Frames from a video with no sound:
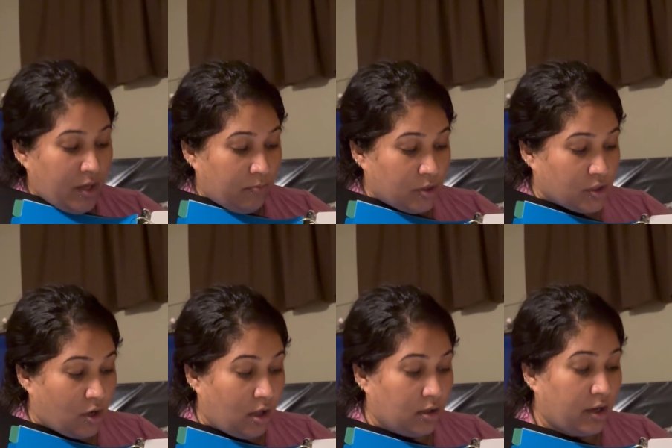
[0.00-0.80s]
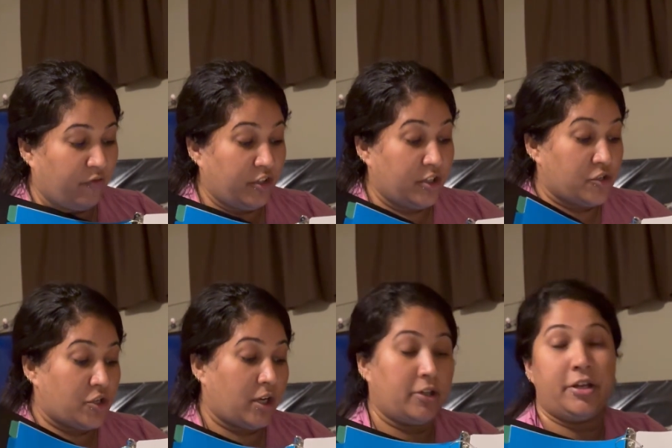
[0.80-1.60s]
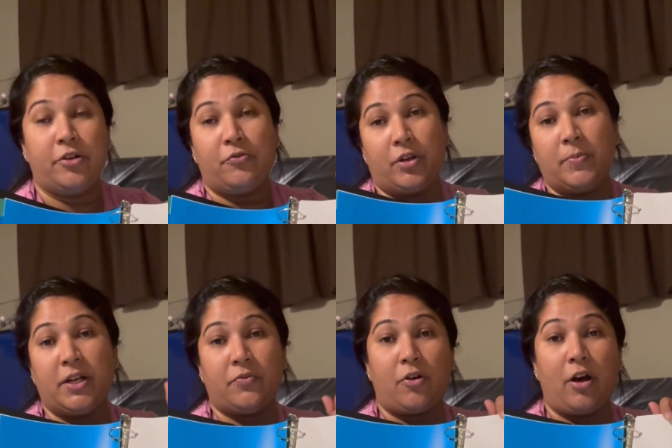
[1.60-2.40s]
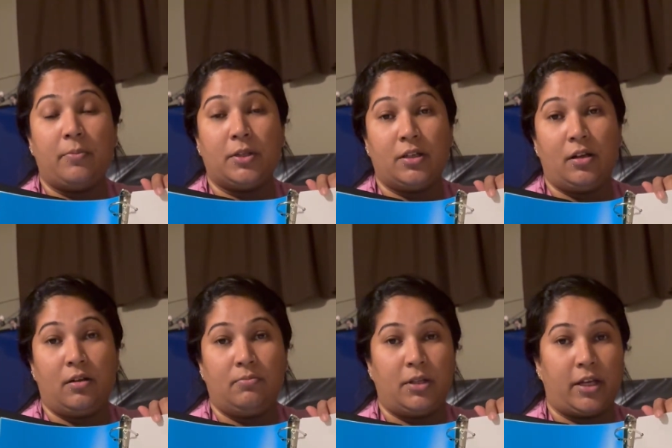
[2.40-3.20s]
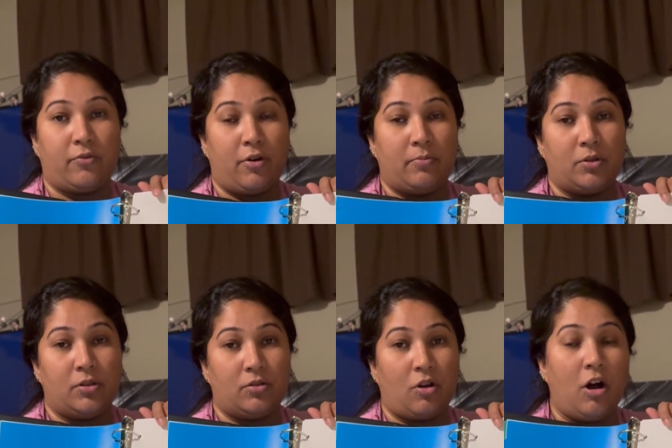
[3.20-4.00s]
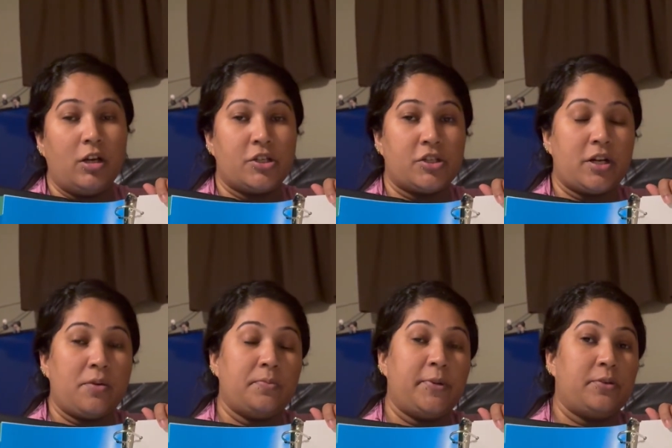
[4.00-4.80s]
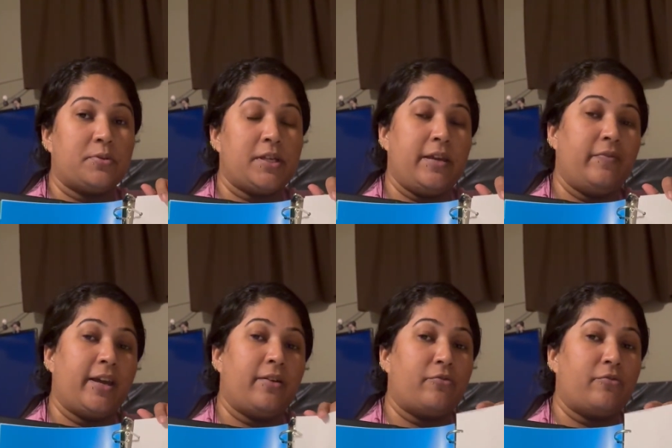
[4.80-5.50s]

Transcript: what's called confidentiality agreement from the from a college that I will be receiving and